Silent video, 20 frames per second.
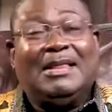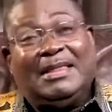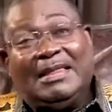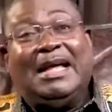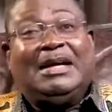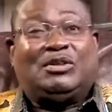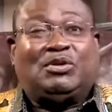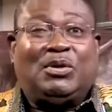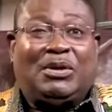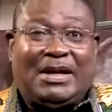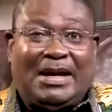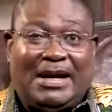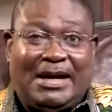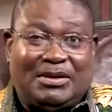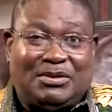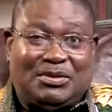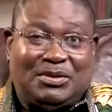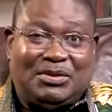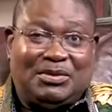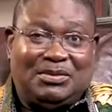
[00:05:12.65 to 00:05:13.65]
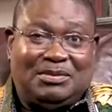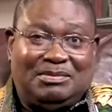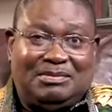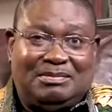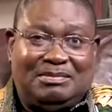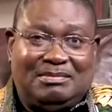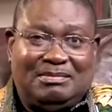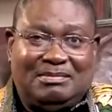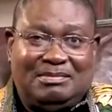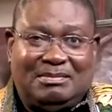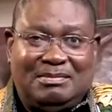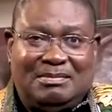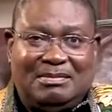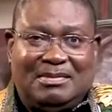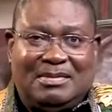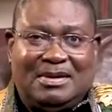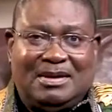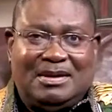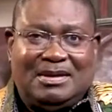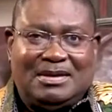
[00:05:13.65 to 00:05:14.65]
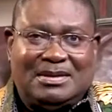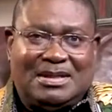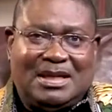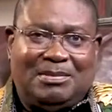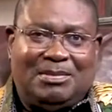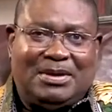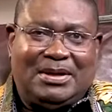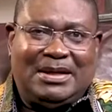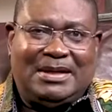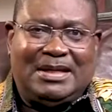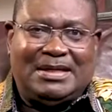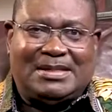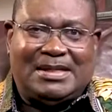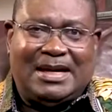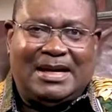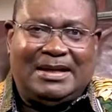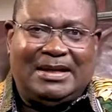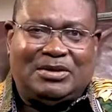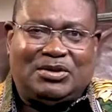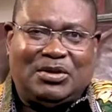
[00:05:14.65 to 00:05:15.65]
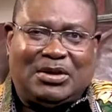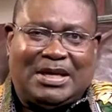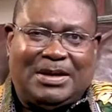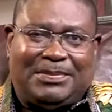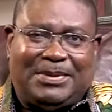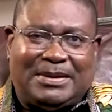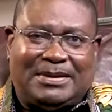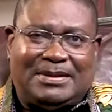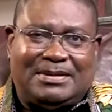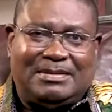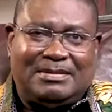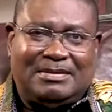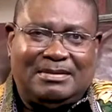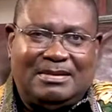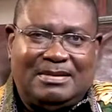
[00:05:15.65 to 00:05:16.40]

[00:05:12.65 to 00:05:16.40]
That's what I had to do. Somebody decided to keep it